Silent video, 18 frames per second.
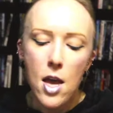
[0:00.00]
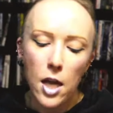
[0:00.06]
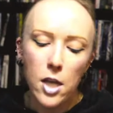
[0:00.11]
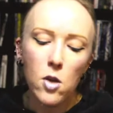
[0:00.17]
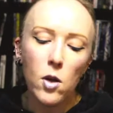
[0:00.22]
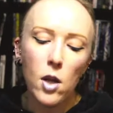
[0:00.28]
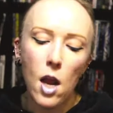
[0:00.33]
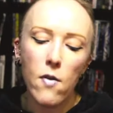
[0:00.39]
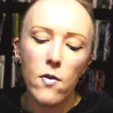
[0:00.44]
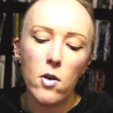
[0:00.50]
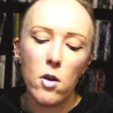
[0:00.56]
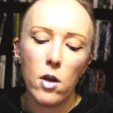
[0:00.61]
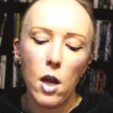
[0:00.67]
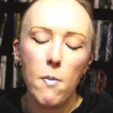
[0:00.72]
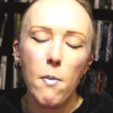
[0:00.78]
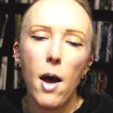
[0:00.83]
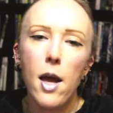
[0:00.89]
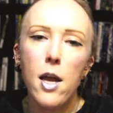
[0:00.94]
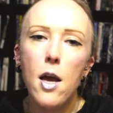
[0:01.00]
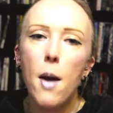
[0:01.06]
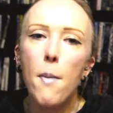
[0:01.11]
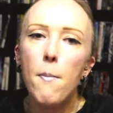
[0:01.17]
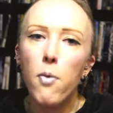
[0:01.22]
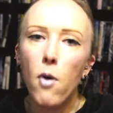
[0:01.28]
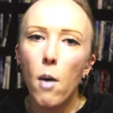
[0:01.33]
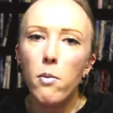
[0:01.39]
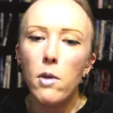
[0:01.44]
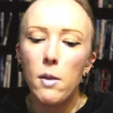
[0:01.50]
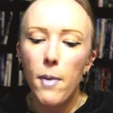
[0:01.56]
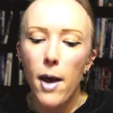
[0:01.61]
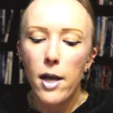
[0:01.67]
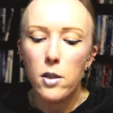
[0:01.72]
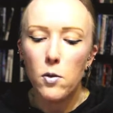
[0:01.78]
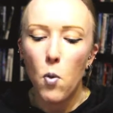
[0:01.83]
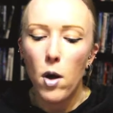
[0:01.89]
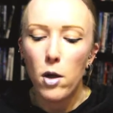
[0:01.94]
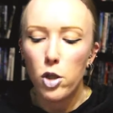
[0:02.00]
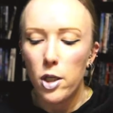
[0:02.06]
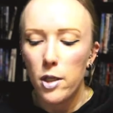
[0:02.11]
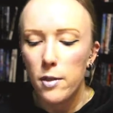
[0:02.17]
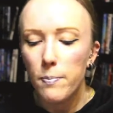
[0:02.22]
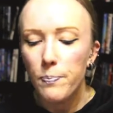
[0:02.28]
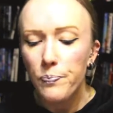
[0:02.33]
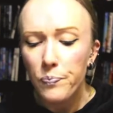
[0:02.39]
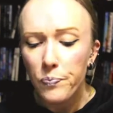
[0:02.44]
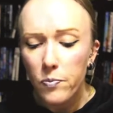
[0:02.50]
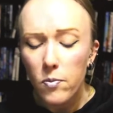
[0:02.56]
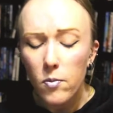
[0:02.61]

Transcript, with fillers: and you can have a look at my um, probably bad swatches